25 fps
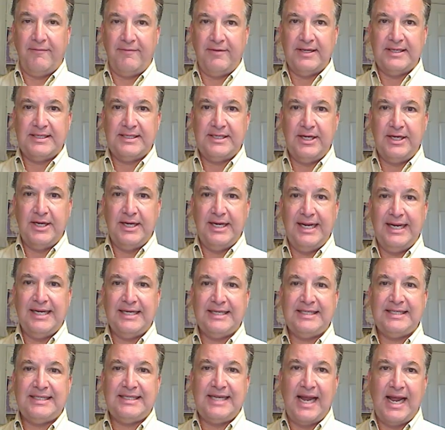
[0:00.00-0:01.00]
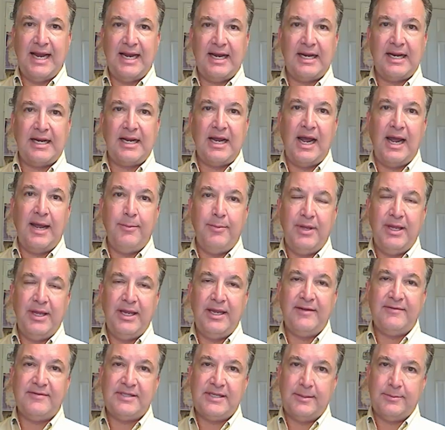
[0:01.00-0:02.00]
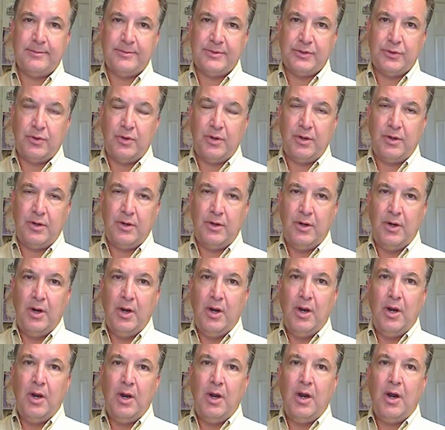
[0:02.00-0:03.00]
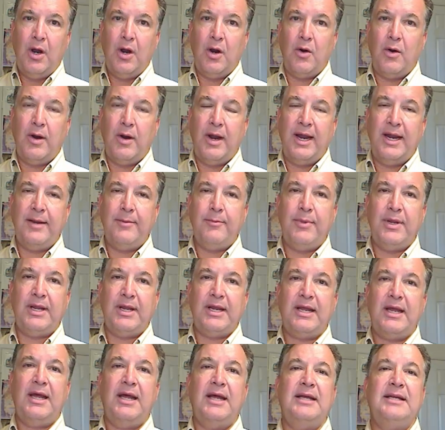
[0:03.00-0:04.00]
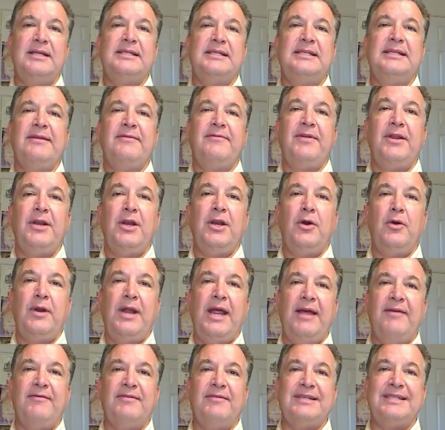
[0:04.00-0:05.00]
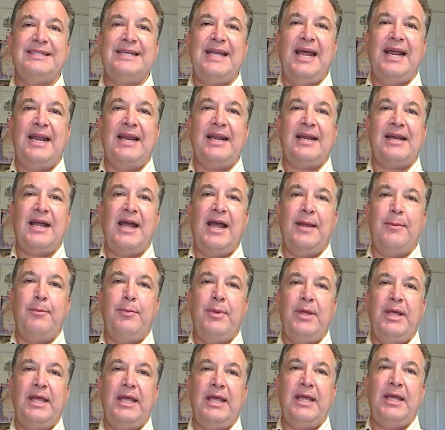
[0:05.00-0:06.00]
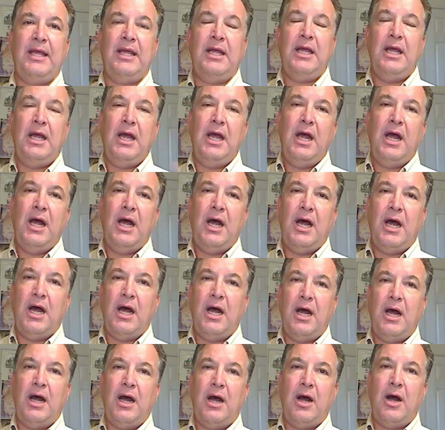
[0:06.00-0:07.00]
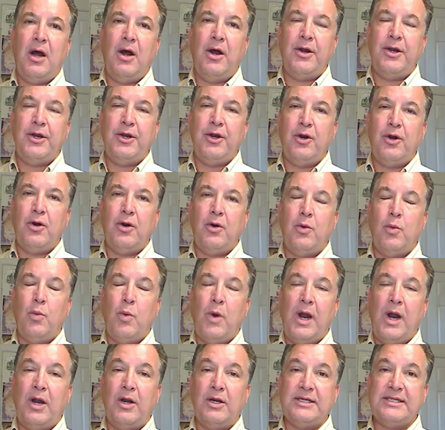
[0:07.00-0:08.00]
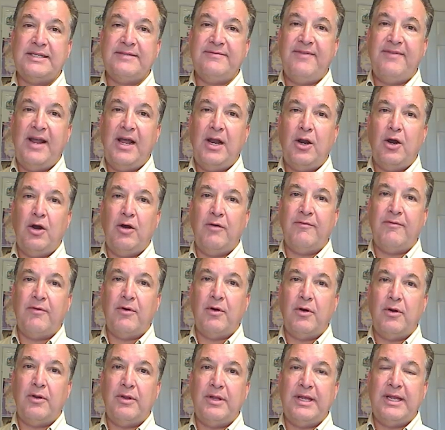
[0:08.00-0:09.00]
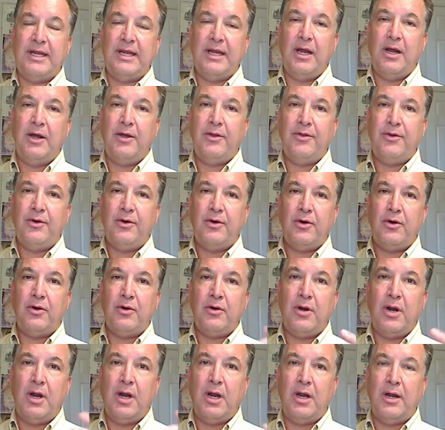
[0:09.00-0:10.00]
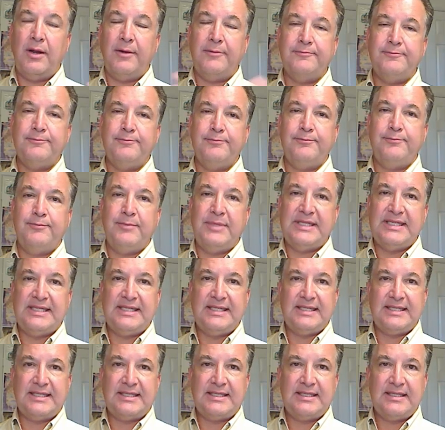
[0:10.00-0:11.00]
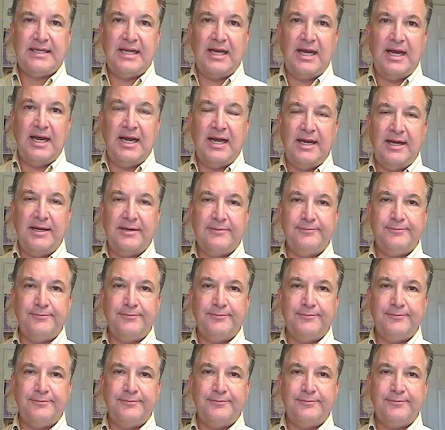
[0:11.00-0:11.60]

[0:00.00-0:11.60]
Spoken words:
office, you need a static IP of some sort. All right, because if you don't have a static IP on your wireless failover, the other business